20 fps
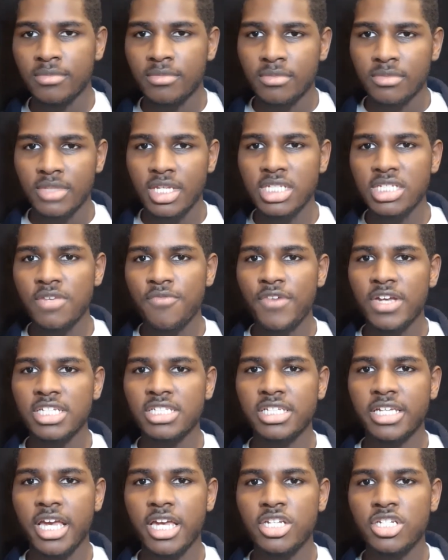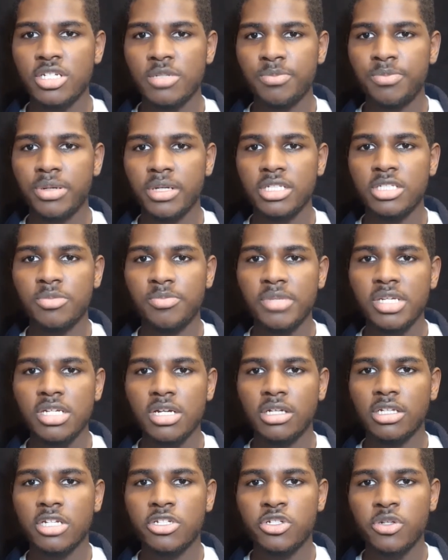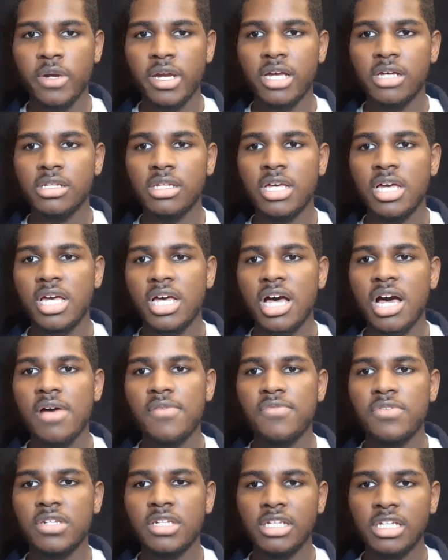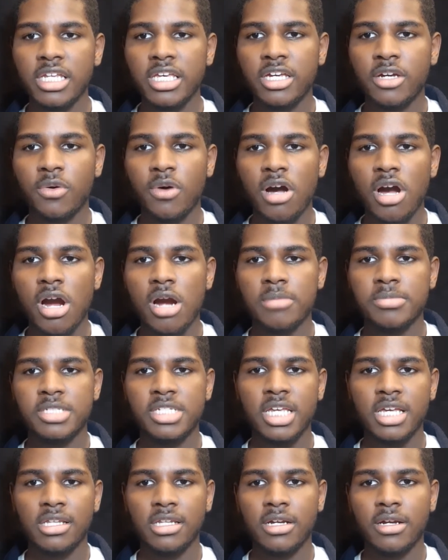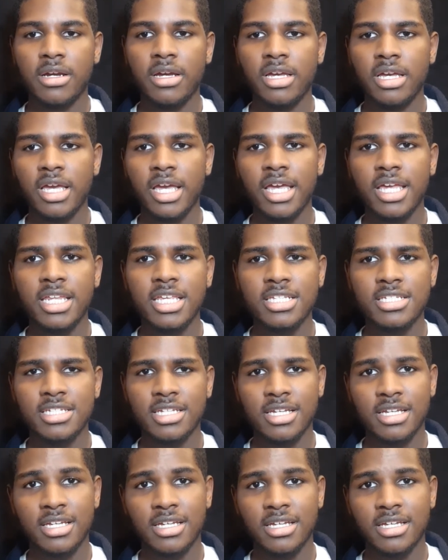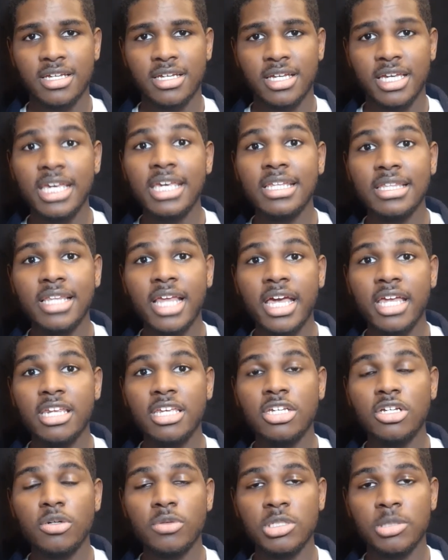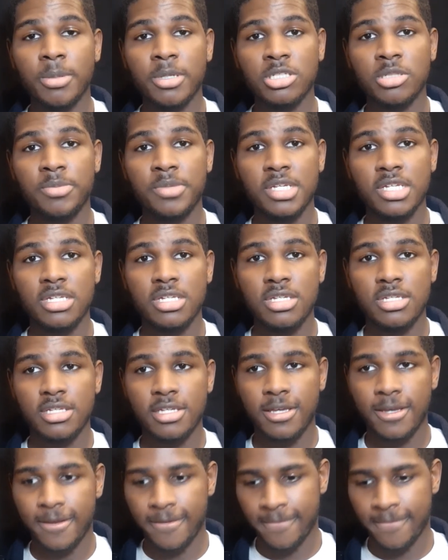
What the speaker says: this investigation puts me on the trail of an illegal arms dealer and his hit lady who was supposed to be